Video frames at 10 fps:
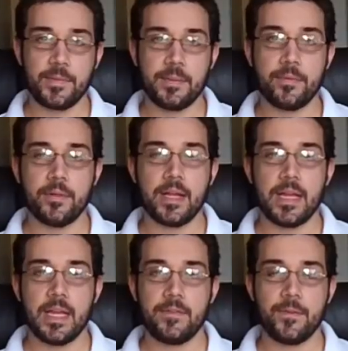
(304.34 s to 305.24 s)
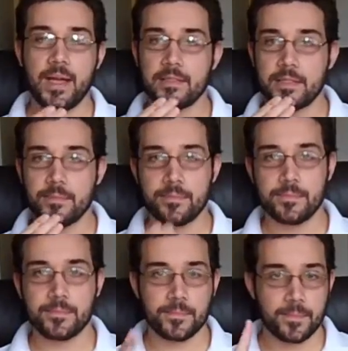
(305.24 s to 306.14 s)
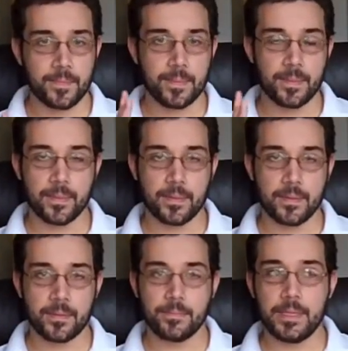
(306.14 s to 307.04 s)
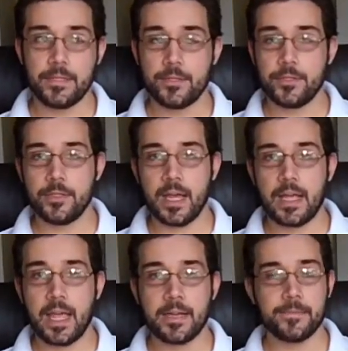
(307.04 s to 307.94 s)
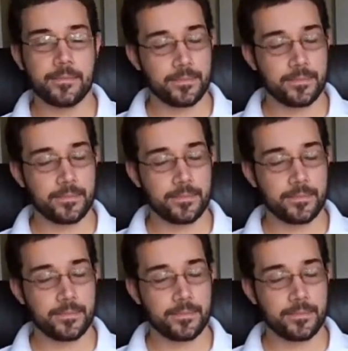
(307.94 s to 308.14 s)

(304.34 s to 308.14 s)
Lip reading: people. If you ask them, please could you do that again?